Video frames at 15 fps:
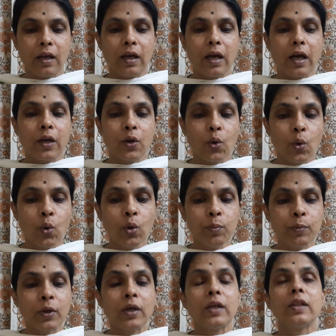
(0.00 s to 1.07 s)
and
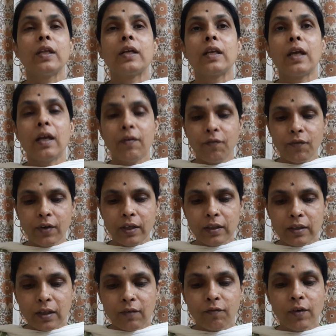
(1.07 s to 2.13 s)
hoped that
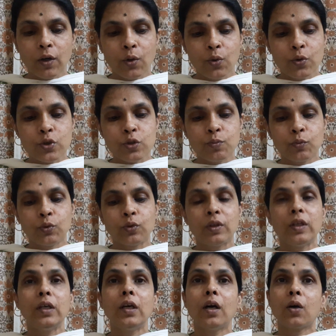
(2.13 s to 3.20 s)
everything will go
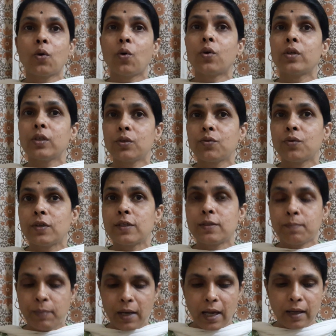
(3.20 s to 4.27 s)
smoothly according to his
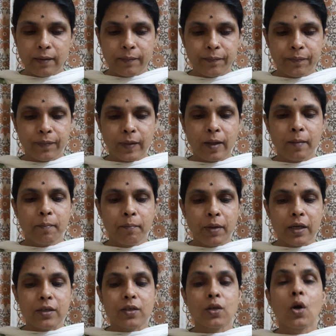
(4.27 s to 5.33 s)
plan.
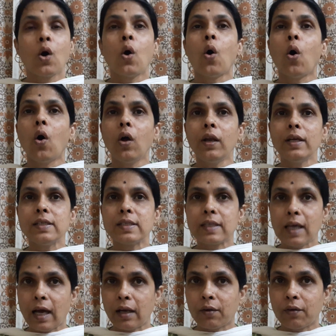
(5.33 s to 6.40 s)
But all his
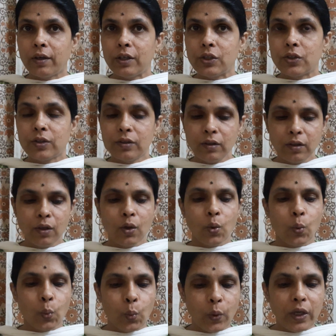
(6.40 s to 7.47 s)
calculation
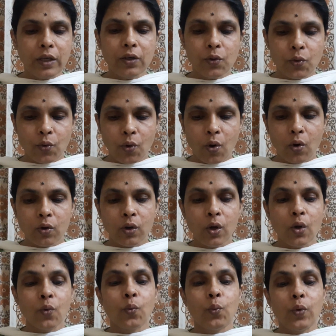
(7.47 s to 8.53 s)
went wrong
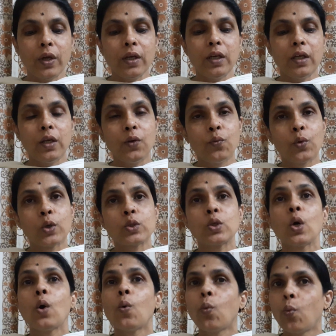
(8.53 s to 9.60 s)
when he was
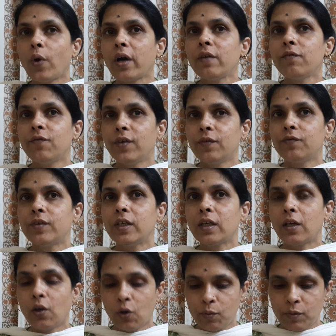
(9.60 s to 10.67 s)
150
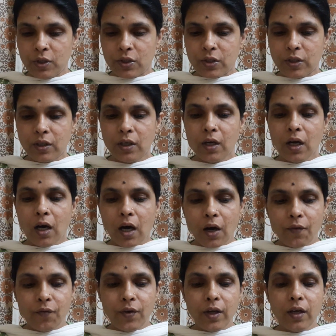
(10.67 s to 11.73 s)
kilometers
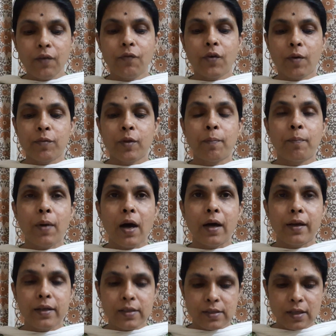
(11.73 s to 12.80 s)
away from the
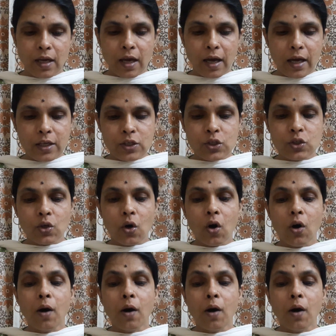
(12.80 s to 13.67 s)
Paris and saw